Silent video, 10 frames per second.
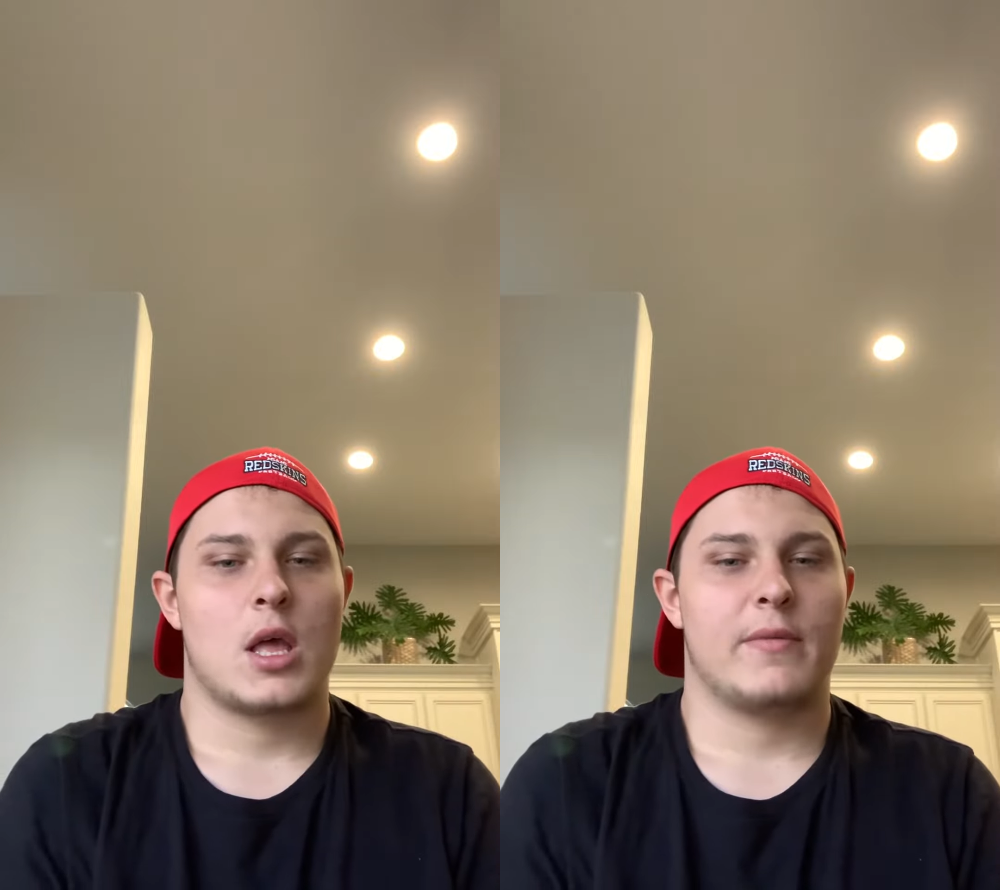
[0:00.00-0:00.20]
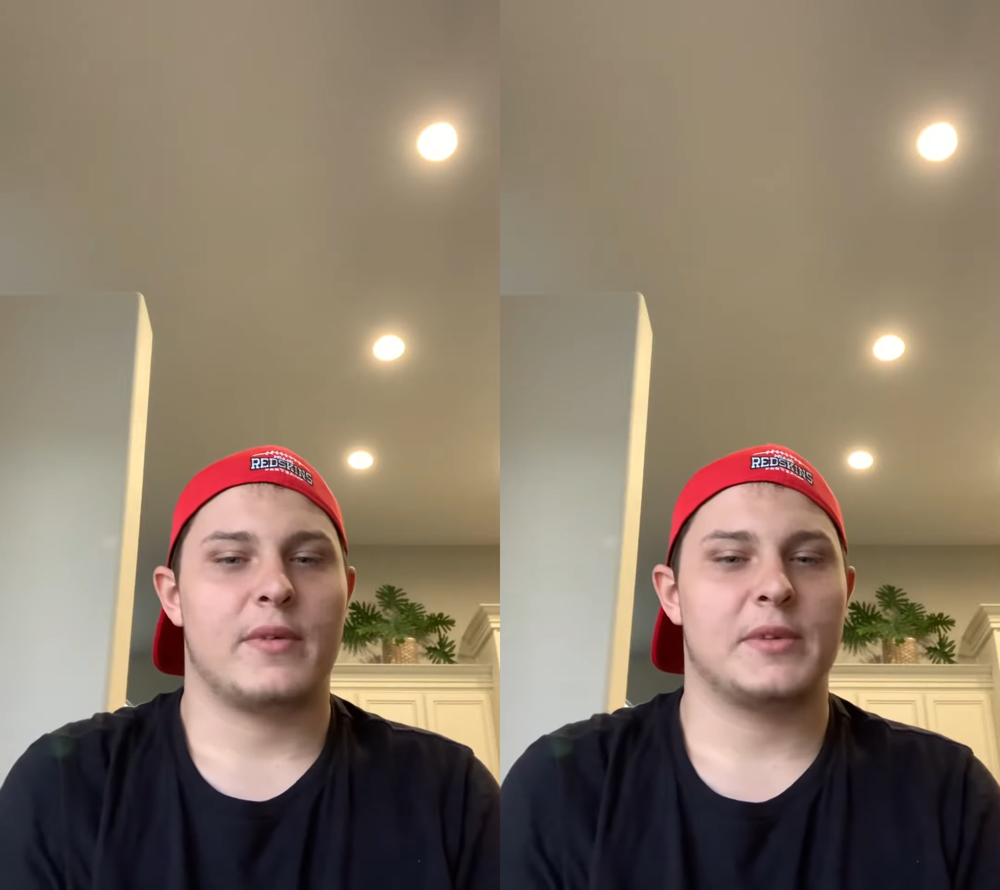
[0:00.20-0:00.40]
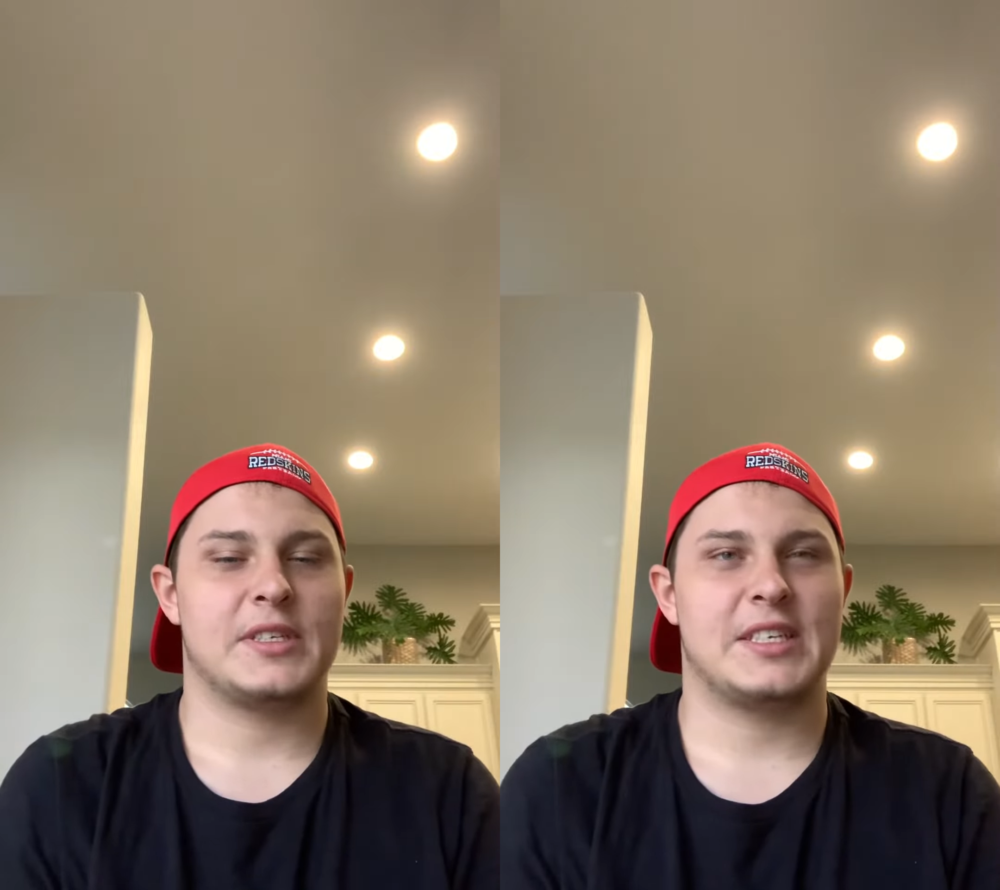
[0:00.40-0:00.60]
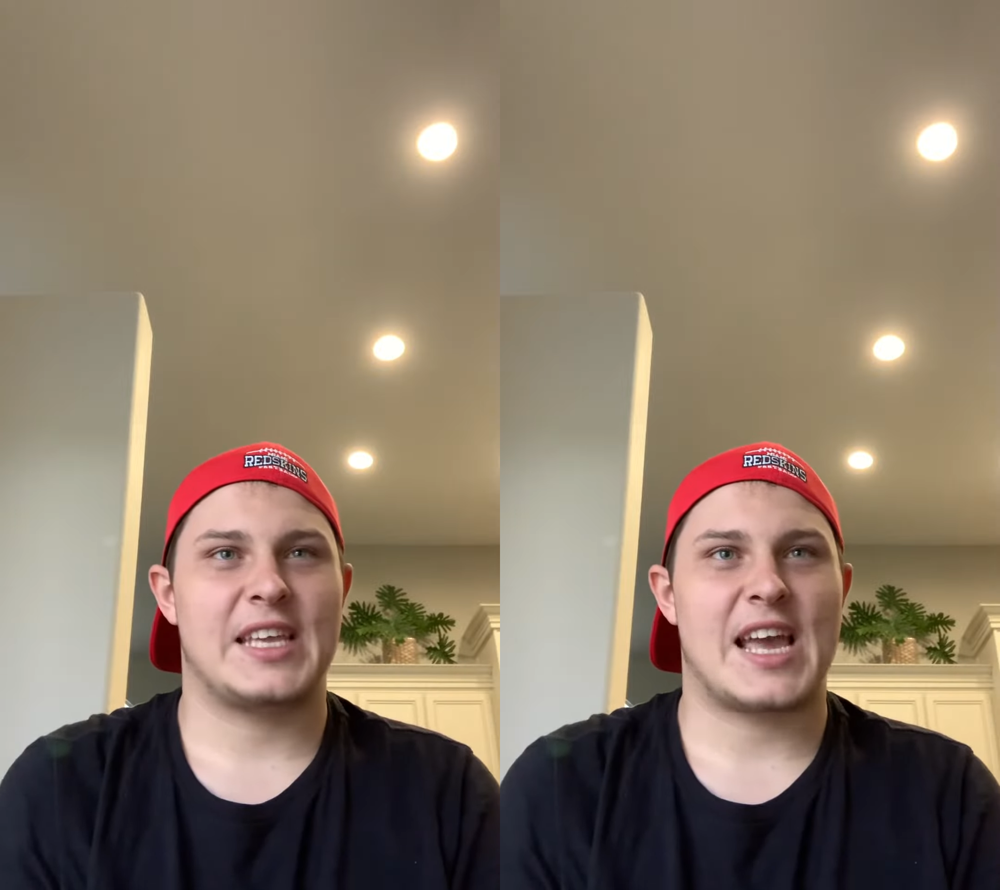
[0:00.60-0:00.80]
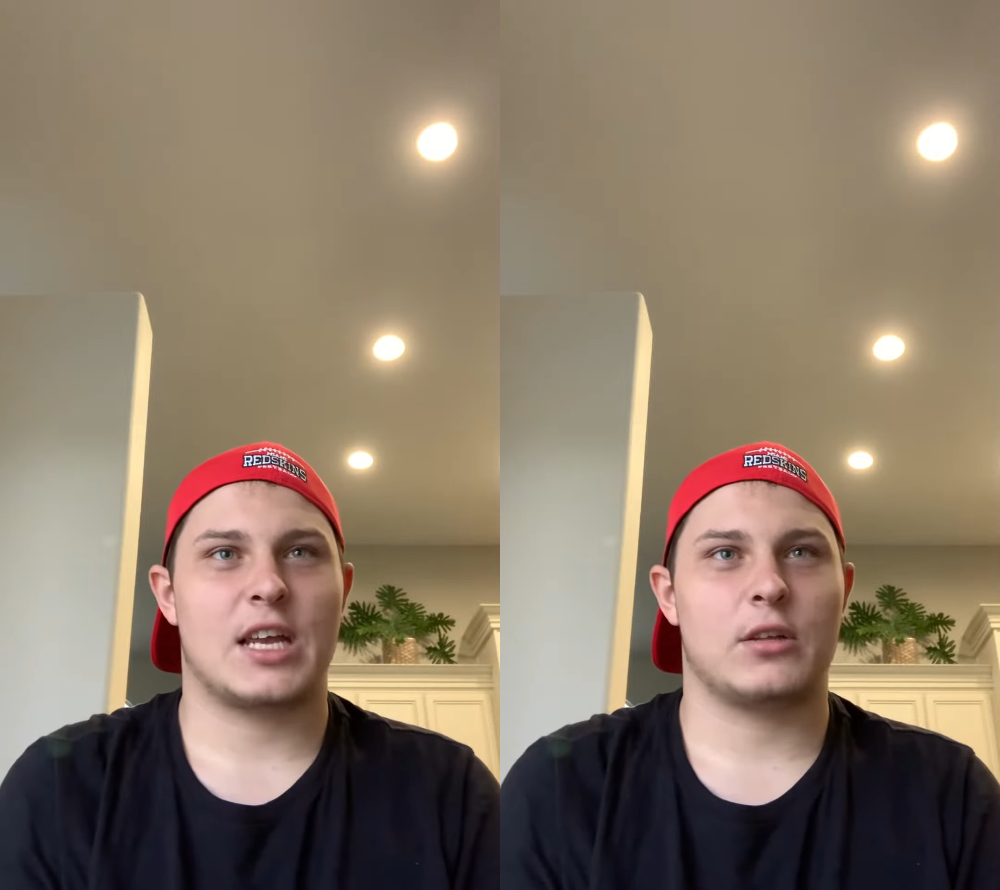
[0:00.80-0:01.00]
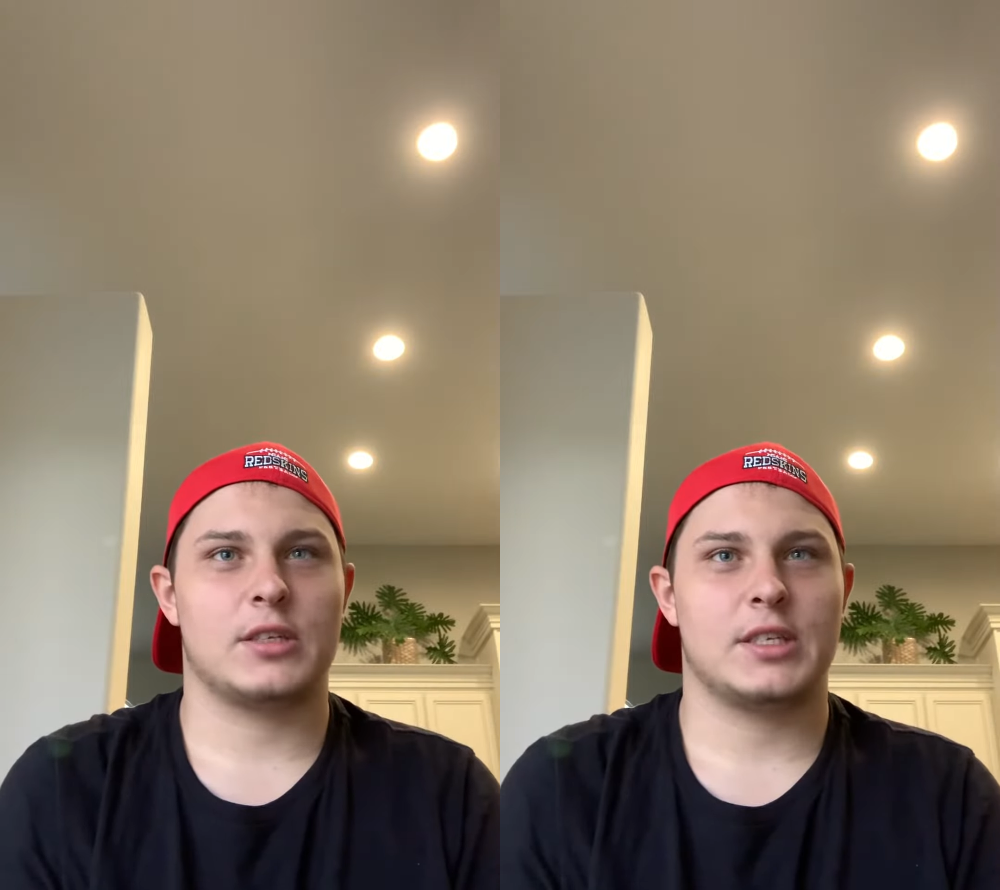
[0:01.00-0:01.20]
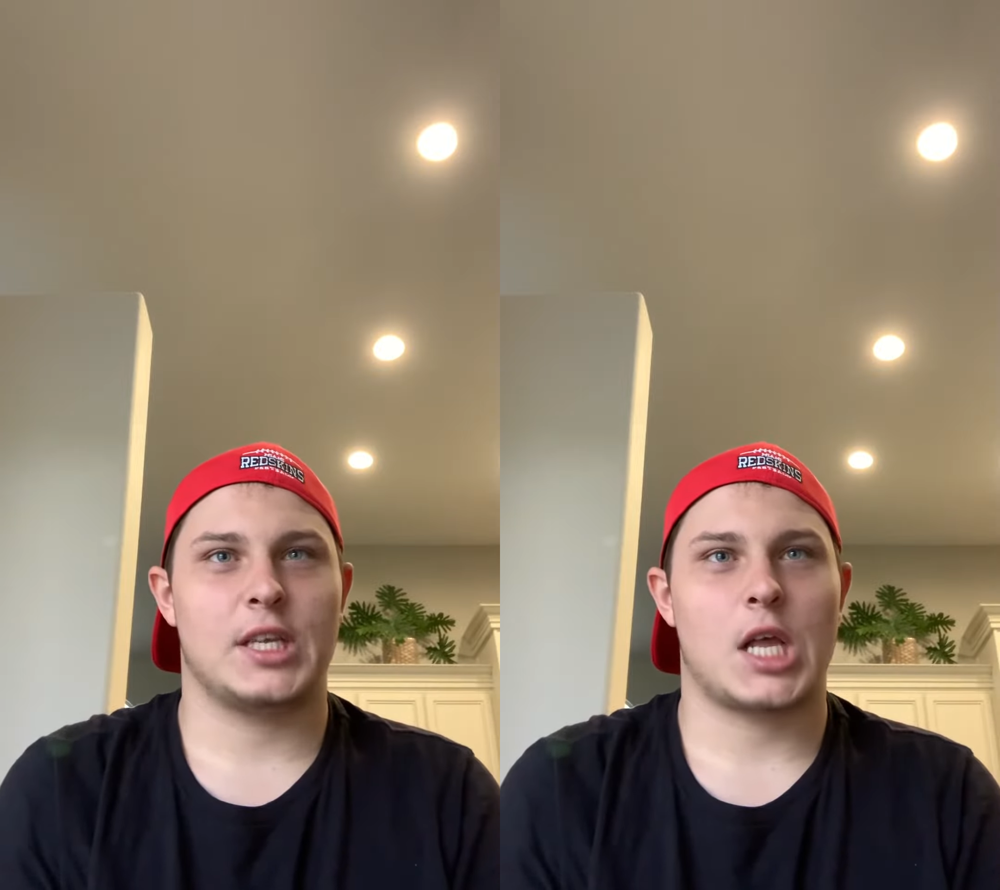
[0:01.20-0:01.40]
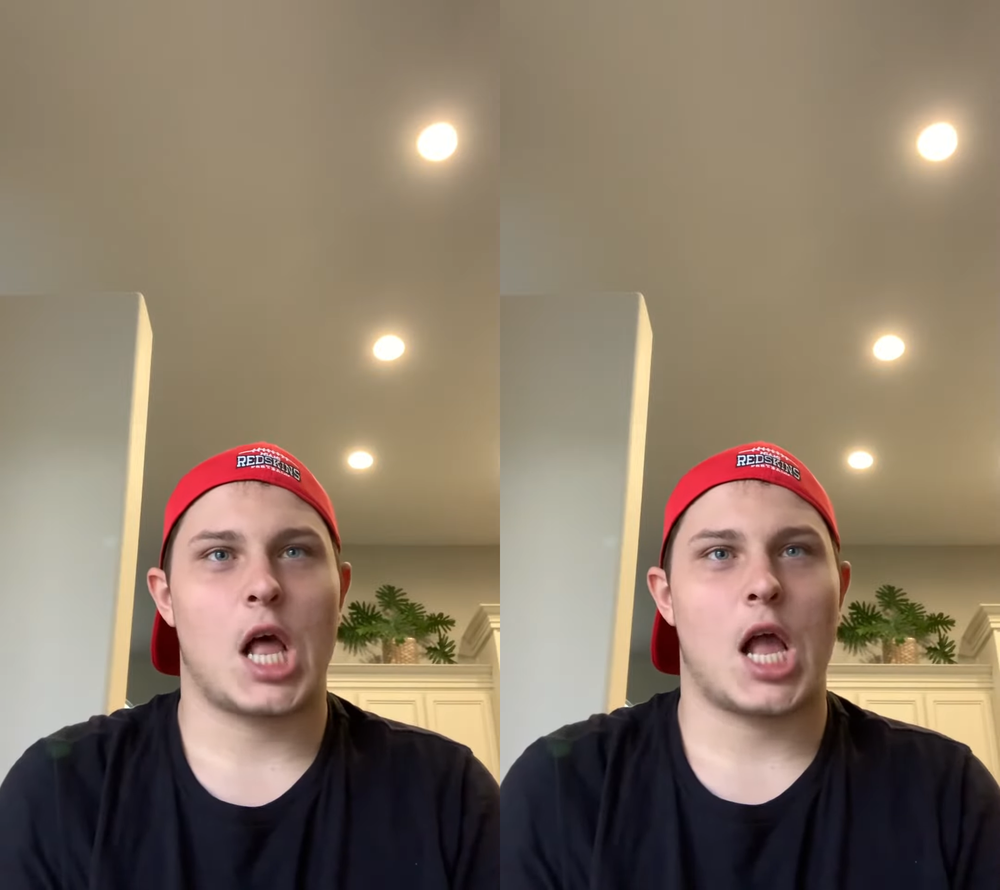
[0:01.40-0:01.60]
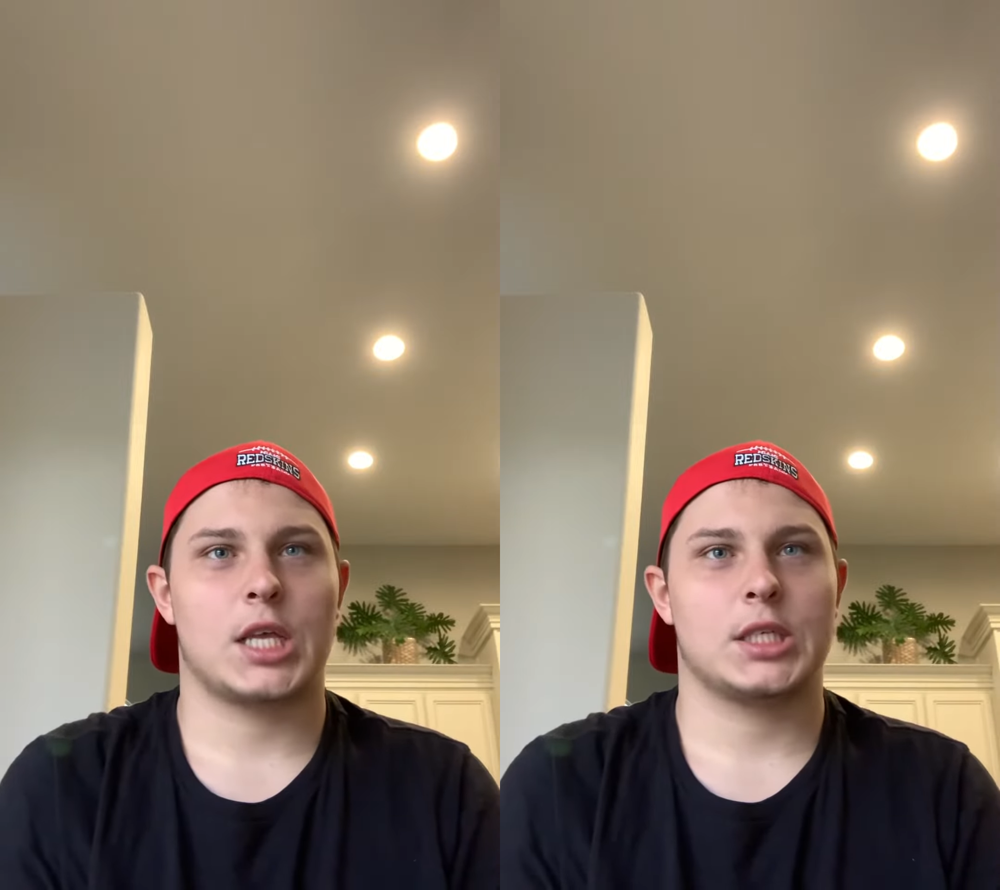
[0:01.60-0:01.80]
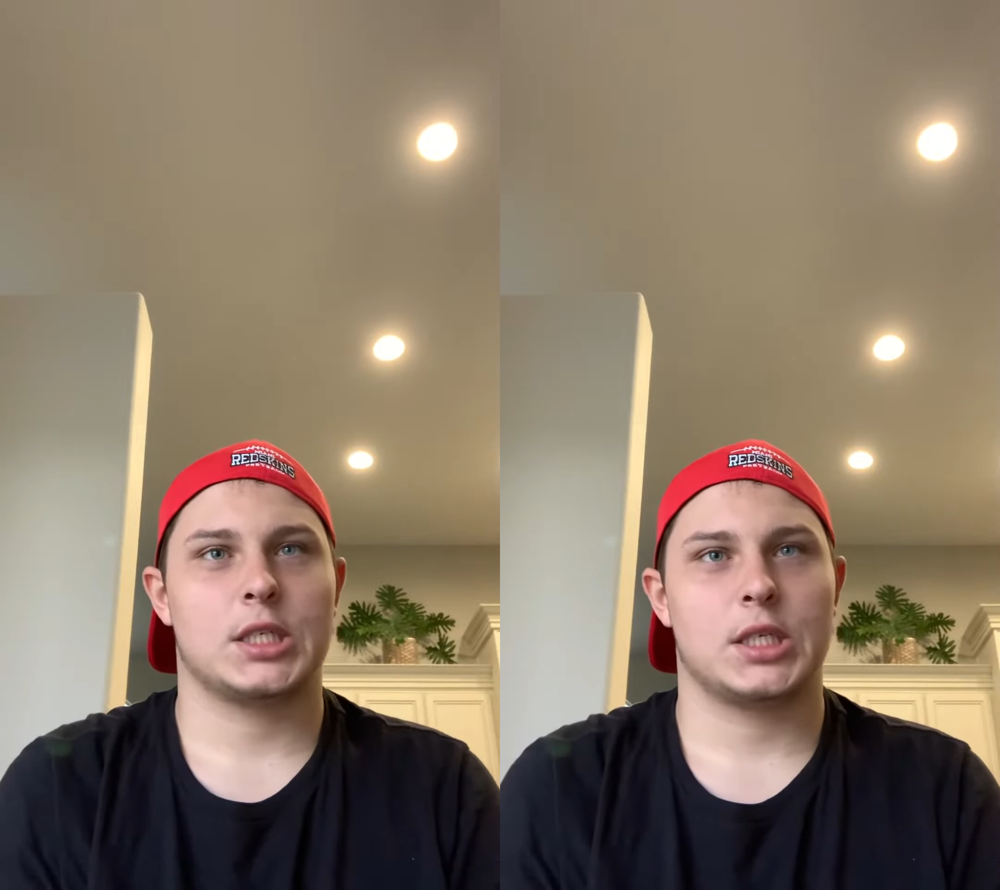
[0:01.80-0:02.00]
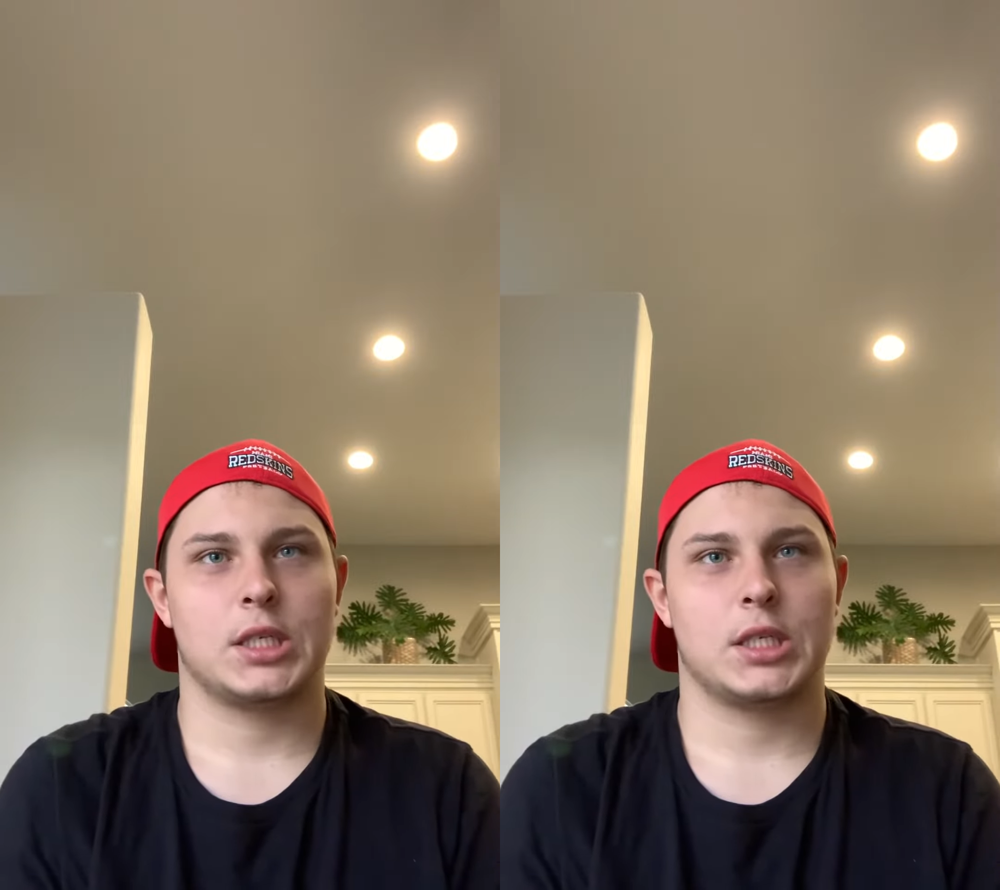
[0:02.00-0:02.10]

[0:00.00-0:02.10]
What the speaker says: from the Seattle Seahawks.